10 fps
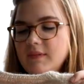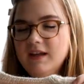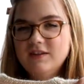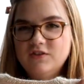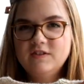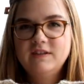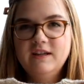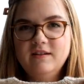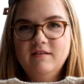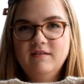is just
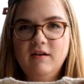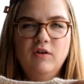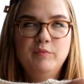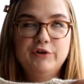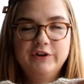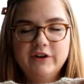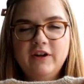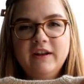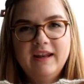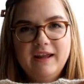knit or embroider
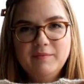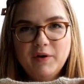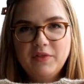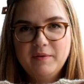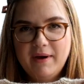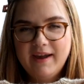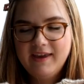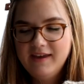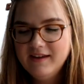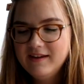her name on the back
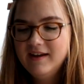here.